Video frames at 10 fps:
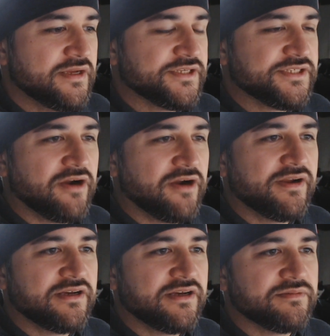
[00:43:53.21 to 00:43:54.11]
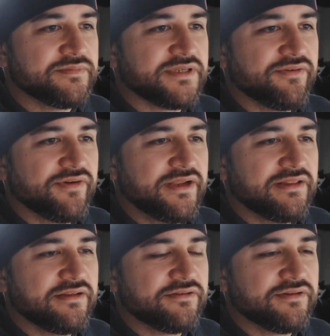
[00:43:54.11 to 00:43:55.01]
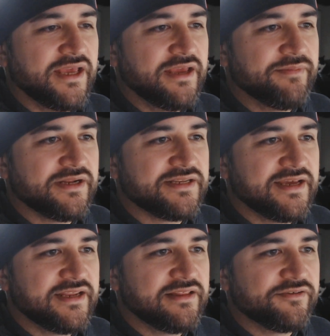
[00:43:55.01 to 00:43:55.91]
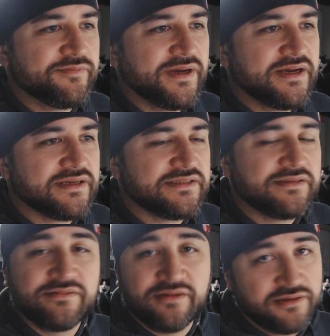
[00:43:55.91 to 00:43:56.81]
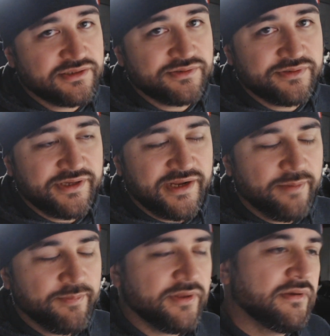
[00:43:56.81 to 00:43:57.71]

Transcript: Star Realms, a great little game in a tiny little box. Also a good app.